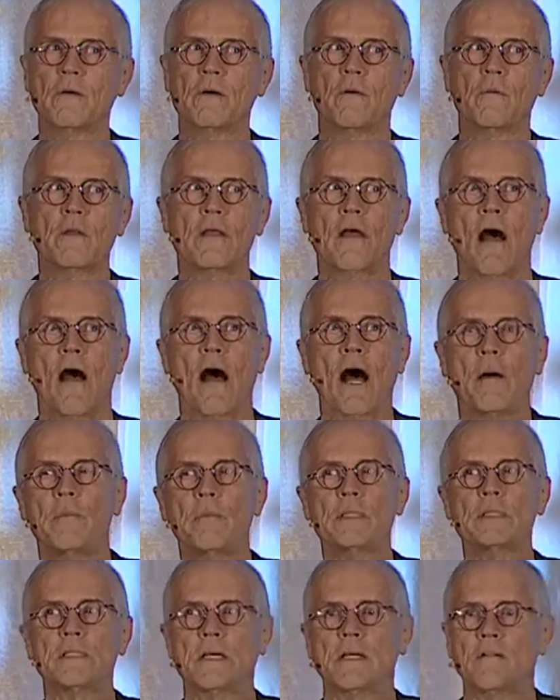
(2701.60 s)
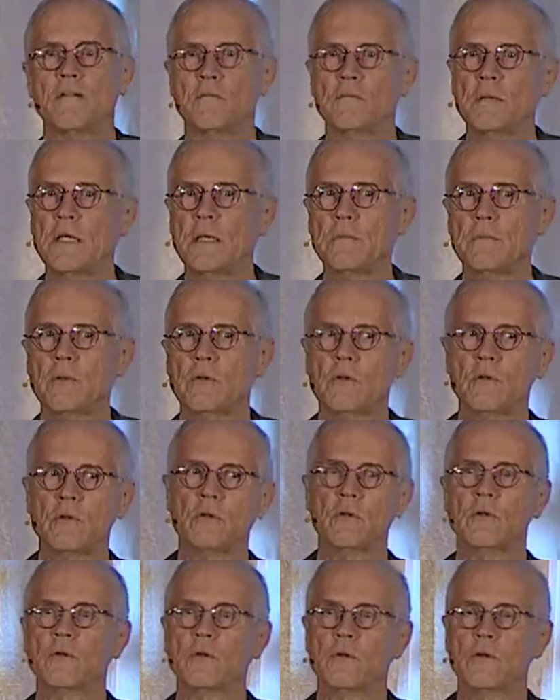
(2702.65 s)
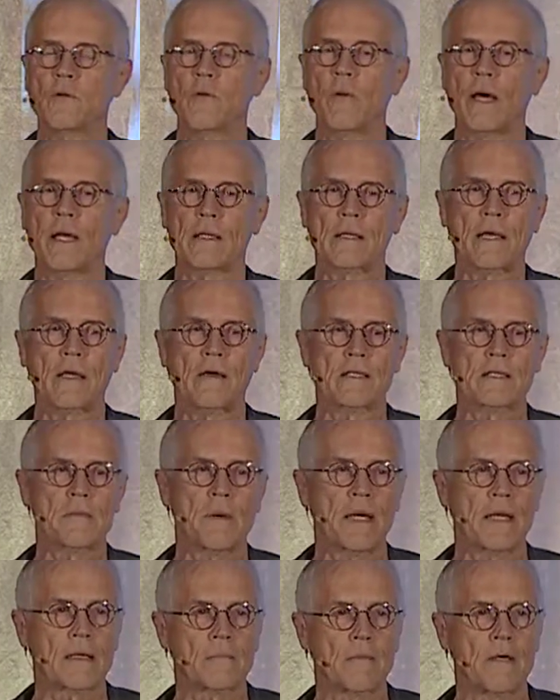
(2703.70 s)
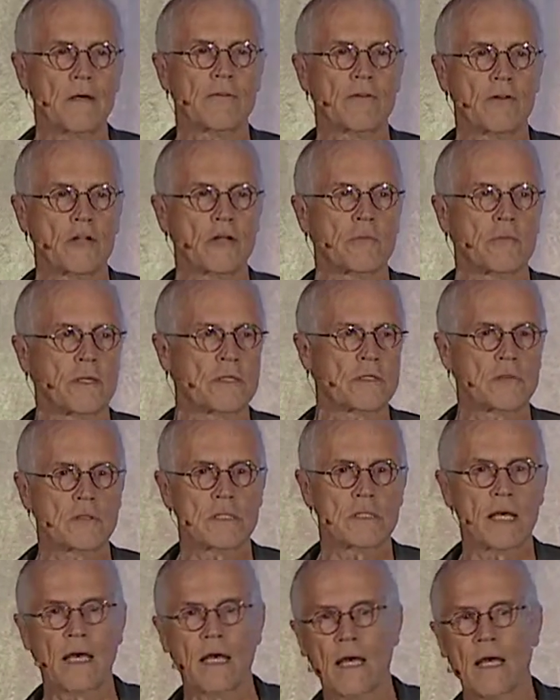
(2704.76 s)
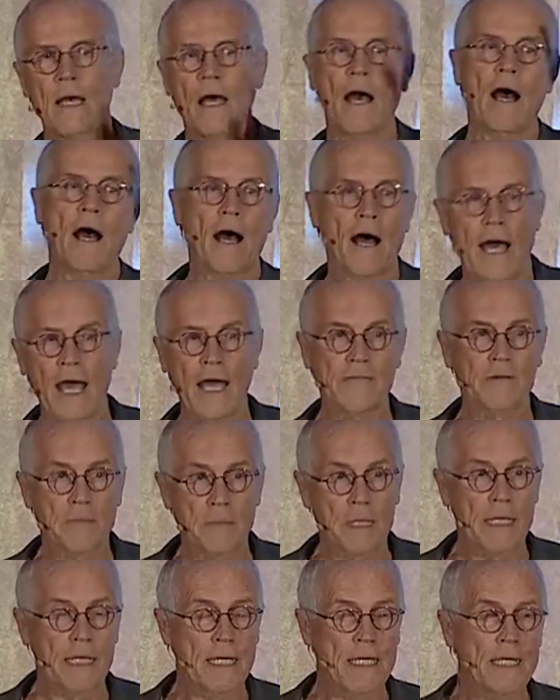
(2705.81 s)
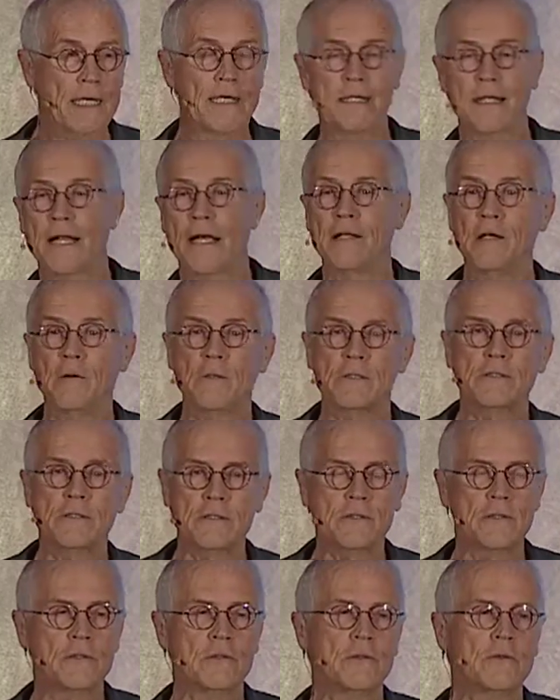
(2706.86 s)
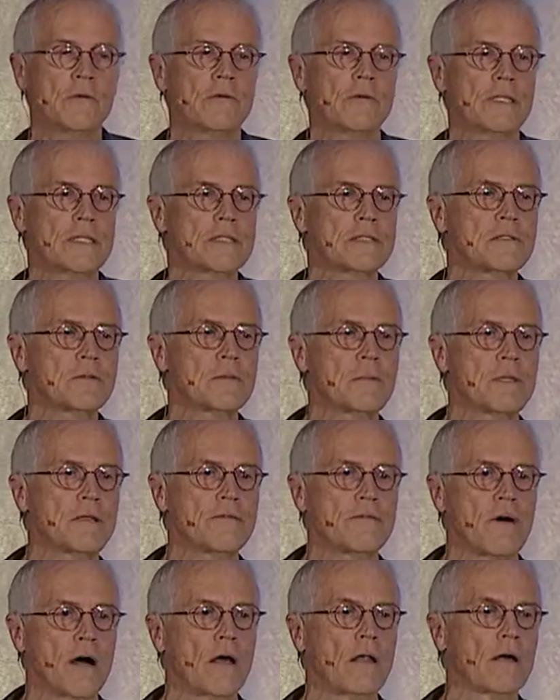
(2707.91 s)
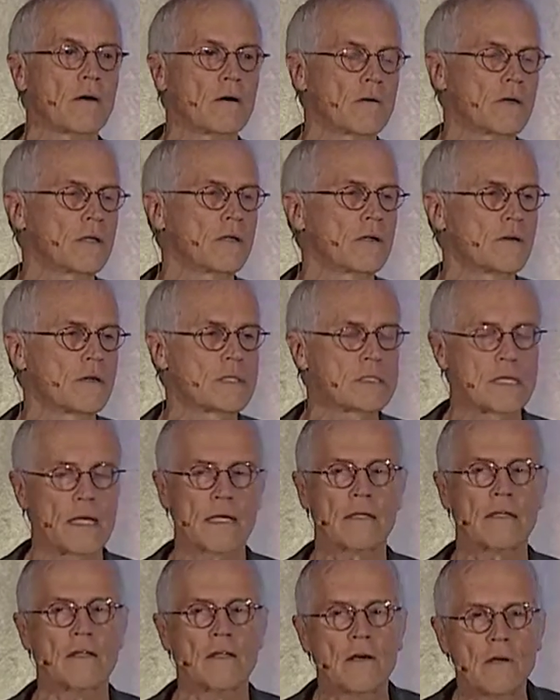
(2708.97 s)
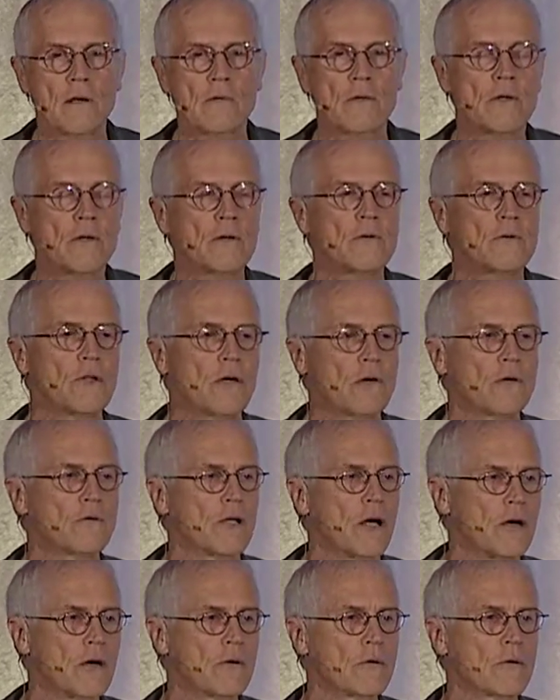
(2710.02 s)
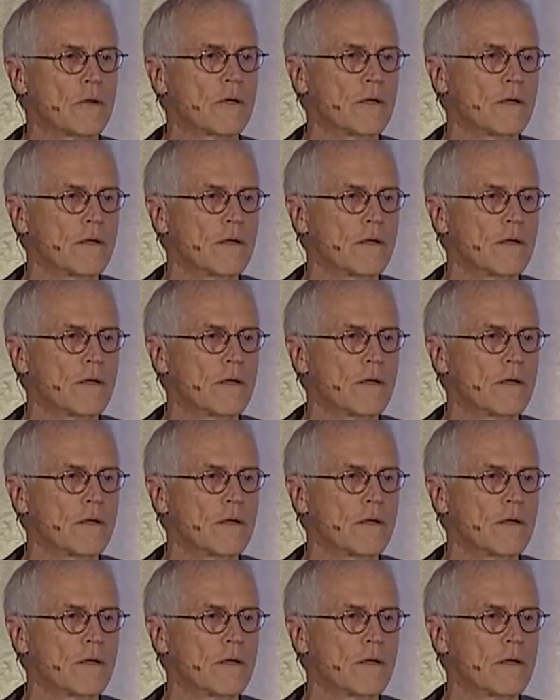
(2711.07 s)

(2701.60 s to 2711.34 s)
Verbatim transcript: we're, the opposite of people who, you know, white charismatic male vertebrates who say, I have a plan, I know what to do, listen to me, follow. You know, it's like, no, no, no, no.